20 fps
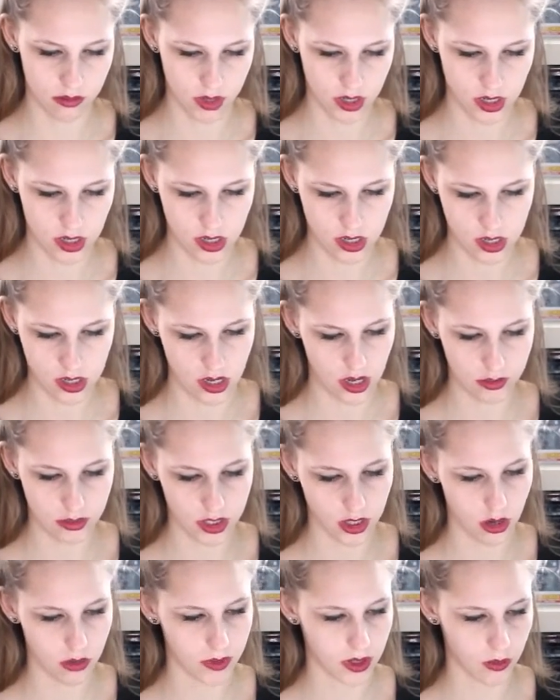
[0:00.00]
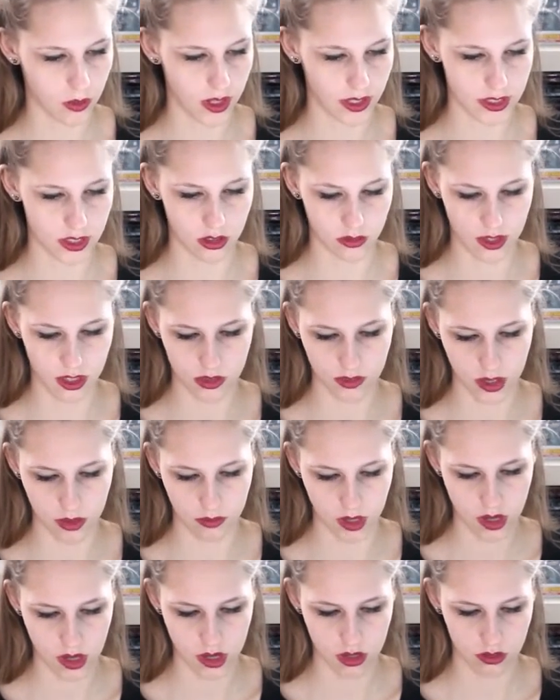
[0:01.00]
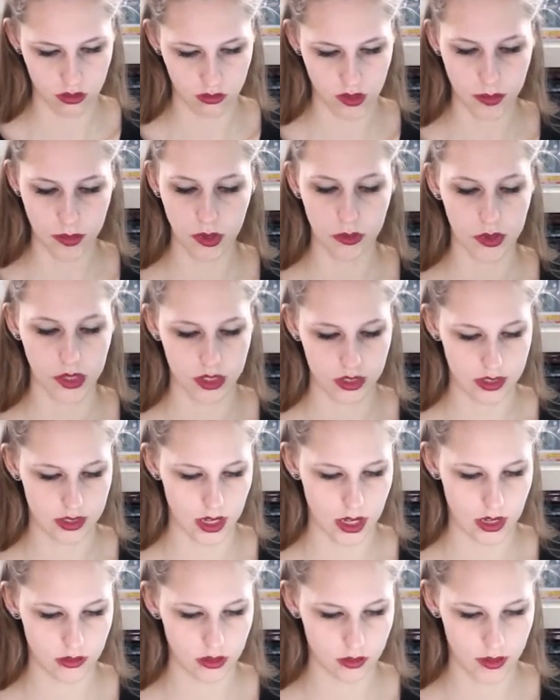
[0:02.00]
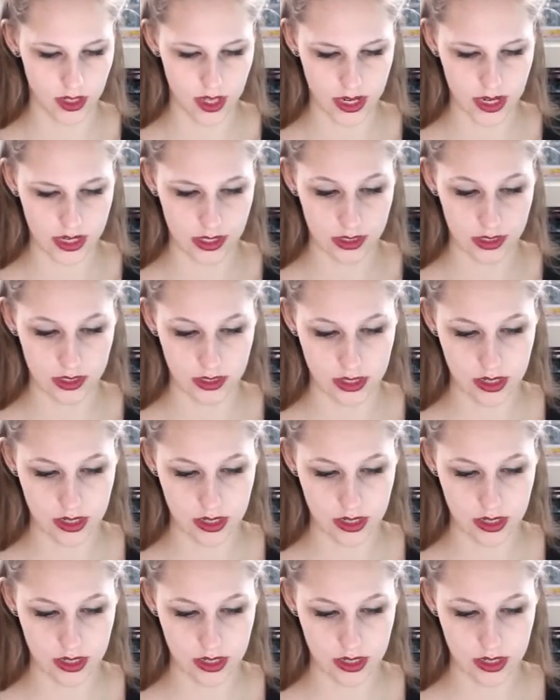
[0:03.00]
just going to open it while I tell you where it's from. Ripple Books. I don't know where that is.